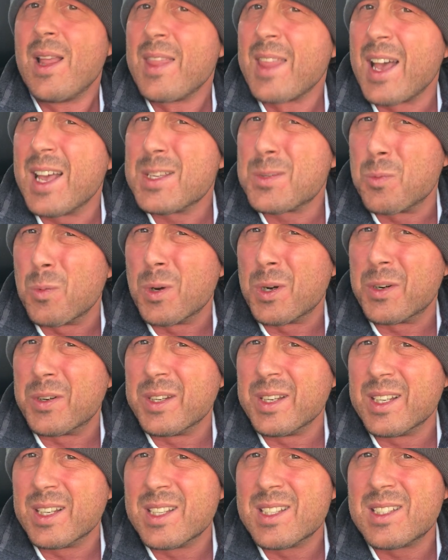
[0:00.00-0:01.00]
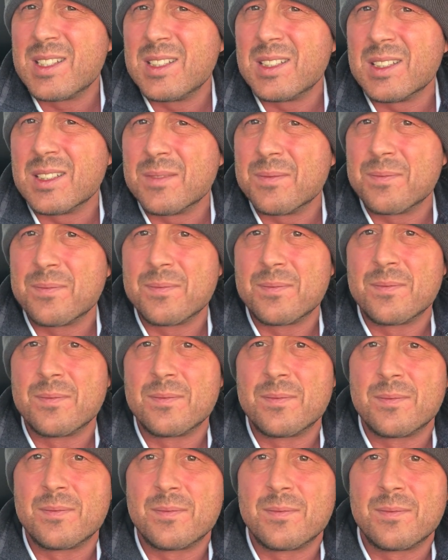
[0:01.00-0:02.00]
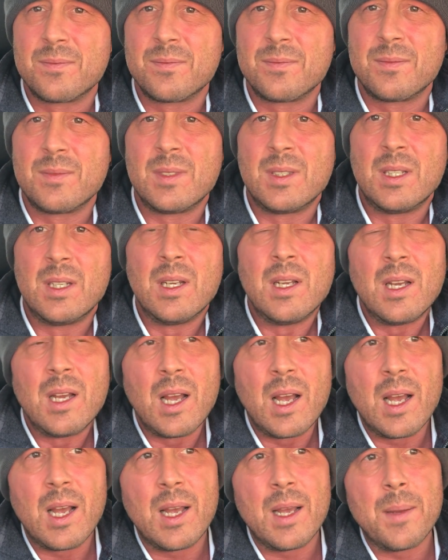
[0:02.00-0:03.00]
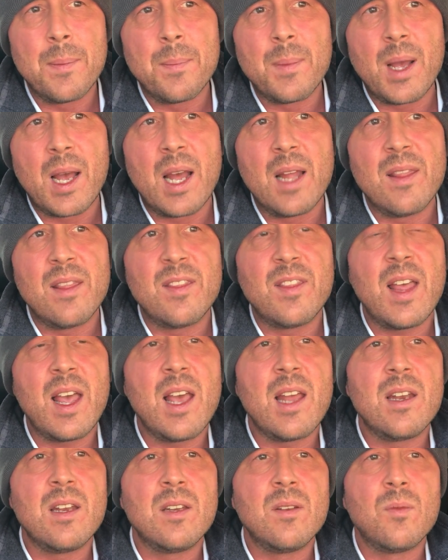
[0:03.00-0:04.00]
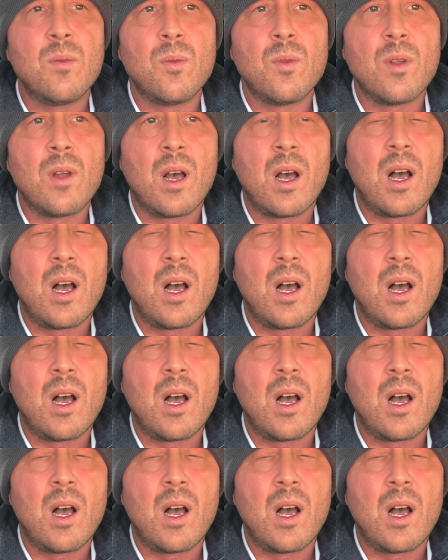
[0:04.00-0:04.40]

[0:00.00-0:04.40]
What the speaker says: That's worrying, isn't it? And then